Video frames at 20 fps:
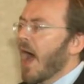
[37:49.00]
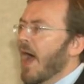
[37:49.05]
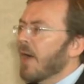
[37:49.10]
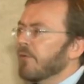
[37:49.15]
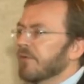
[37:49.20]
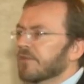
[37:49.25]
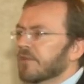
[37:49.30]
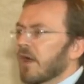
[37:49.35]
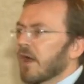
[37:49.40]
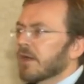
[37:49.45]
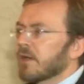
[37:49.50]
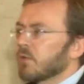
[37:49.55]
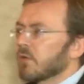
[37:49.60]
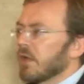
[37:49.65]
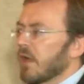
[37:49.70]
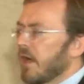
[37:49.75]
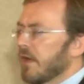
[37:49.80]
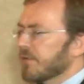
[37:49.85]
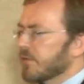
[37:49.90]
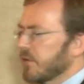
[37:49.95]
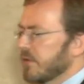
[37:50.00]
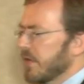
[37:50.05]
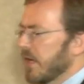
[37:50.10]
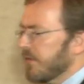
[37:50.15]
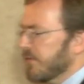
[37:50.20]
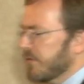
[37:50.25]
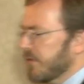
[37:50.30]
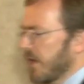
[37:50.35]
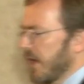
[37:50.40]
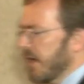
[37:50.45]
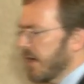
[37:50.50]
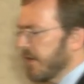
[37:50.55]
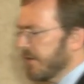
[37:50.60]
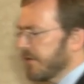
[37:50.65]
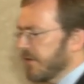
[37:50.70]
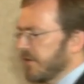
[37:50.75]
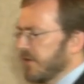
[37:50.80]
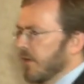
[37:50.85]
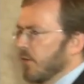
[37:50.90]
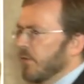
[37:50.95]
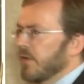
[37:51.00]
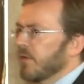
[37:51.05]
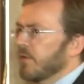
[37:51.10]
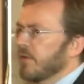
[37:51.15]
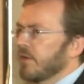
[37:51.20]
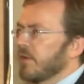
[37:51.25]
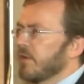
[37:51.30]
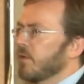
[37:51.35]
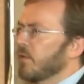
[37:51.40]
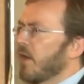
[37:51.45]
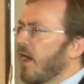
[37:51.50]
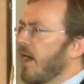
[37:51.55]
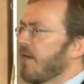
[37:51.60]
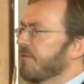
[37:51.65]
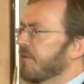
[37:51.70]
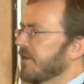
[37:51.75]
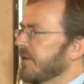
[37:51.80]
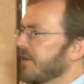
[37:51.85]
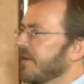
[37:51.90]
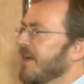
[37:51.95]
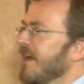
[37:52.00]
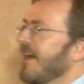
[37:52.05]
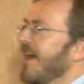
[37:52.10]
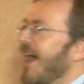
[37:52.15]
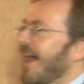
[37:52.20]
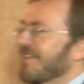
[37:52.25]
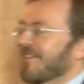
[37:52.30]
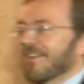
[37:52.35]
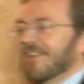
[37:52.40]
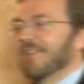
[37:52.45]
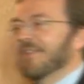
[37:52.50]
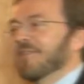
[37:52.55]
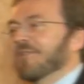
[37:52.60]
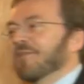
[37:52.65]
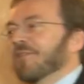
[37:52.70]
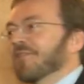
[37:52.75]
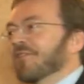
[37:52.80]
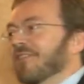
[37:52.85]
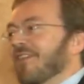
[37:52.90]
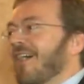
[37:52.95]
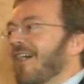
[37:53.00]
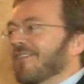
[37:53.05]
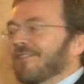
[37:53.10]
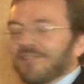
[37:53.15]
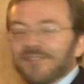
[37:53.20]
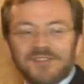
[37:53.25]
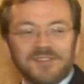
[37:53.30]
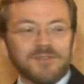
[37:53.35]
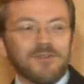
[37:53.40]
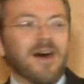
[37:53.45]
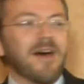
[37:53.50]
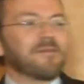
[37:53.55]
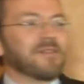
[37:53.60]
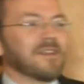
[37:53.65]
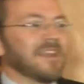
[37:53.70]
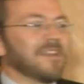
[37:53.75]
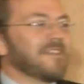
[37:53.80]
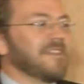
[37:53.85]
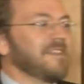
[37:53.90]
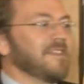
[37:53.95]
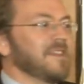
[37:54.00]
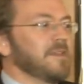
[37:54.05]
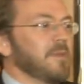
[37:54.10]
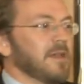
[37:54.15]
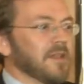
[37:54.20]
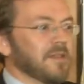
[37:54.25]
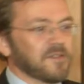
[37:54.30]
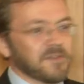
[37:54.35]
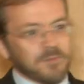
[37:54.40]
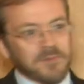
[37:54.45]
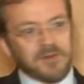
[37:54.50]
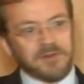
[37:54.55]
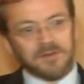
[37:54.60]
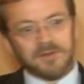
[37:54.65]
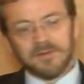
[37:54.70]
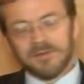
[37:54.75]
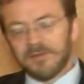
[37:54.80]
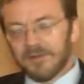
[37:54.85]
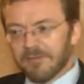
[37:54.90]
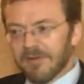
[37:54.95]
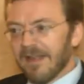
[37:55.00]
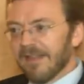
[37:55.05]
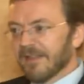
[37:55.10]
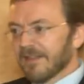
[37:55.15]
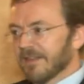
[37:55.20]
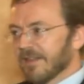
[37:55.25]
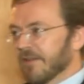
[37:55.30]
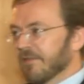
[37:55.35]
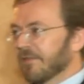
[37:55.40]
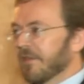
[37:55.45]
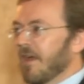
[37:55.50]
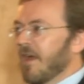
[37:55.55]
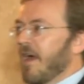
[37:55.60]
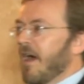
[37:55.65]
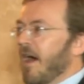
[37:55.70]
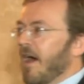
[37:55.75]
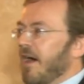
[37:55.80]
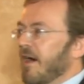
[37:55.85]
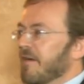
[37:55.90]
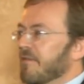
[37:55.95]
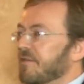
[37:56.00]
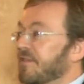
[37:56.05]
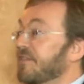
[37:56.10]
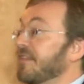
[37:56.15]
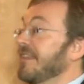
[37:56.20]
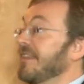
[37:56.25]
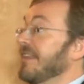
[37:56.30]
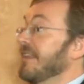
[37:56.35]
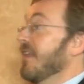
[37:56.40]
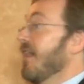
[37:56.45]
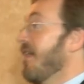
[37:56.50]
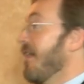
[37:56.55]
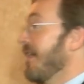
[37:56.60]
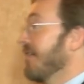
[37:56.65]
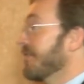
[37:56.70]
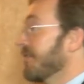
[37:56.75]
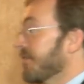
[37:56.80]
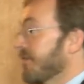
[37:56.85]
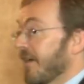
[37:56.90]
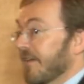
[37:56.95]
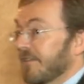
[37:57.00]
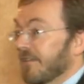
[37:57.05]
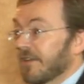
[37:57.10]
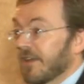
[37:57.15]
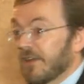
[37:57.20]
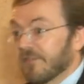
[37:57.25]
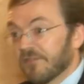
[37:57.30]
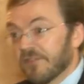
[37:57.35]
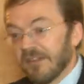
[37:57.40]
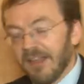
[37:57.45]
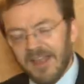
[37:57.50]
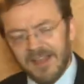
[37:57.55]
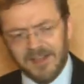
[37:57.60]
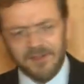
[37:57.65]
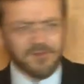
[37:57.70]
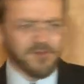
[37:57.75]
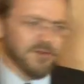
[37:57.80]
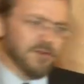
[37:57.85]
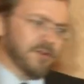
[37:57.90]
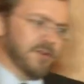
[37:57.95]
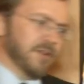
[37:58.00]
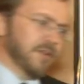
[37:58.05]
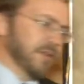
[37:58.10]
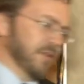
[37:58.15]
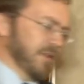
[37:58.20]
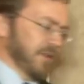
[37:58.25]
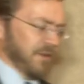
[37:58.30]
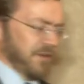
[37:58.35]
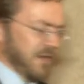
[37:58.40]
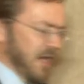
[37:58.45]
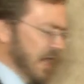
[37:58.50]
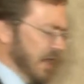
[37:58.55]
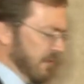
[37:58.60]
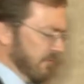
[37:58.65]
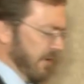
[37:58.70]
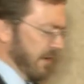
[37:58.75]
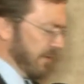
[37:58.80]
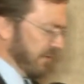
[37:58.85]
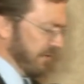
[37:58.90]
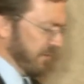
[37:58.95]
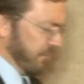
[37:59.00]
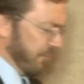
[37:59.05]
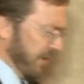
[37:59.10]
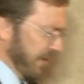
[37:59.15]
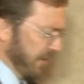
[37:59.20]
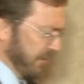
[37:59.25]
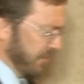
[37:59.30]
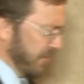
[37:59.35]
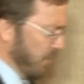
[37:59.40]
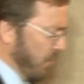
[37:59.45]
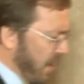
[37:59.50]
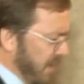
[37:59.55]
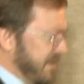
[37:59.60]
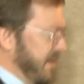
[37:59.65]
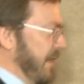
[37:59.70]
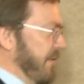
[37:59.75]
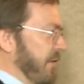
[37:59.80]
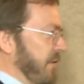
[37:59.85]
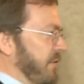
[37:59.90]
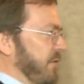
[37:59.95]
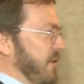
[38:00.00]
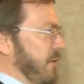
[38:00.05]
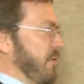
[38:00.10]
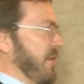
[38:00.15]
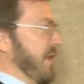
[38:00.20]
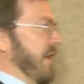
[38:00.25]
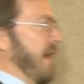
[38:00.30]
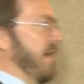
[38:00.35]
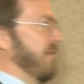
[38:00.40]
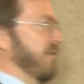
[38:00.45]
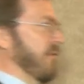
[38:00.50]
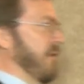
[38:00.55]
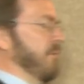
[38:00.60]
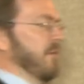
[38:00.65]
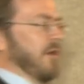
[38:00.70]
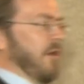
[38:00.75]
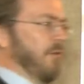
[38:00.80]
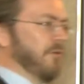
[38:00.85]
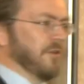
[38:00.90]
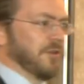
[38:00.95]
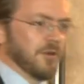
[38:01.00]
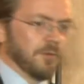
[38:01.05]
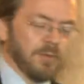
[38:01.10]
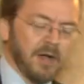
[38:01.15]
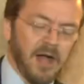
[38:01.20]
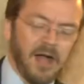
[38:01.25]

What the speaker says: I was talking to a law school yesterday, and I said, you know, I said, if you're a law student, you often get these emails from your relatives of silly laws across the country, like it's illegal in Colorado Springs to walk down the street with an ice cream cone in your